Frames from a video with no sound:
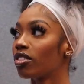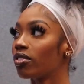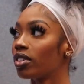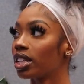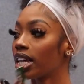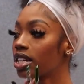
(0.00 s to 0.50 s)

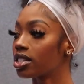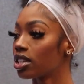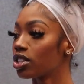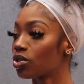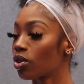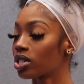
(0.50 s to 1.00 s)
relate
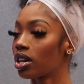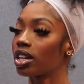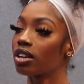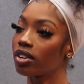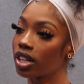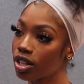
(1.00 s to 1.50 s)
to the songs
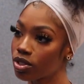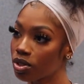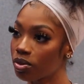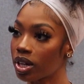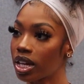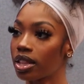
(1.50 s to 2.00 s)
how they relate
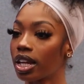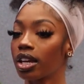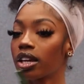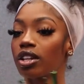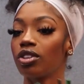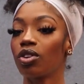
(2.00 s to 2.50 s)
to it, and
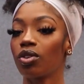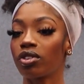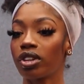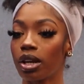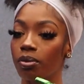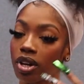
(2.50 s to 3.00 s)
they can, you know,
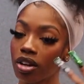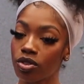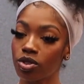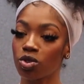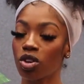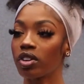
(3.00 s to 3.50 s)
create
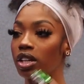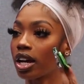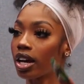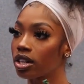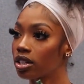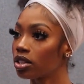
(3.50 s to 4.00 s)
whatever
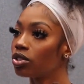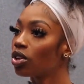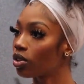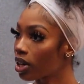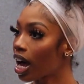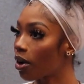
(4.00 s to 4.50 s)
storyline, you
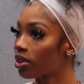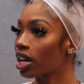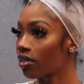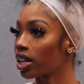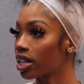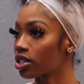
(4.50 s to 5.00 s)
know, how
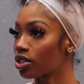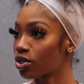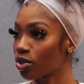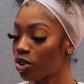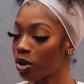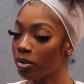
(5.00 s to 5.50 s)
they relate to
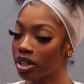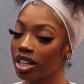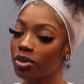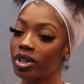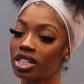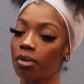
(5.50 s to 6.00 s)
the song.
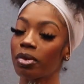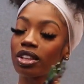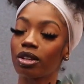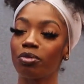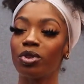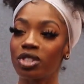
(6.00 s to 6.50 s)
But then once I
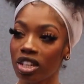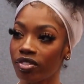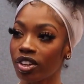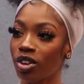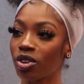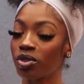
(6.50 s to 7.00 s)
make the
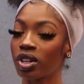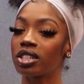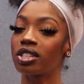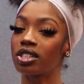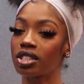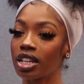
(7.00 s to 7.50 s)
music video, you
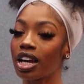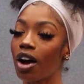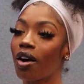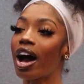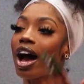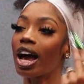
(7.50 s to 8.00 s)
get to see
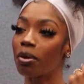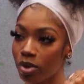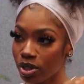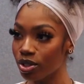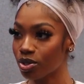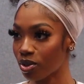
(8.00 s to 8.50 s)
how I
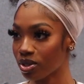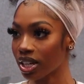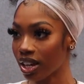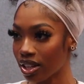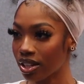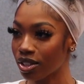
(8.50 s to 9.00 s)
put the song
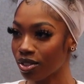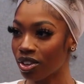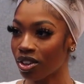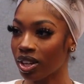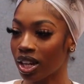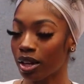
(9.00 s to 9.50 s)
together,
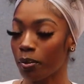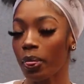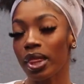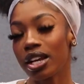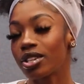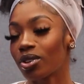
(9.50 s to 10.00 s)
you know, like,
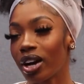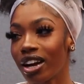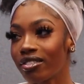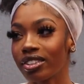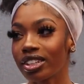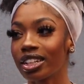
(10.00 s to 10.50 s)
so
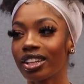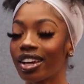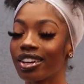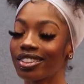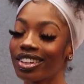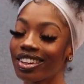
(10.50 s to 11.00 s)
I really
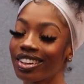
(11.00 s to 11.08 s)
like,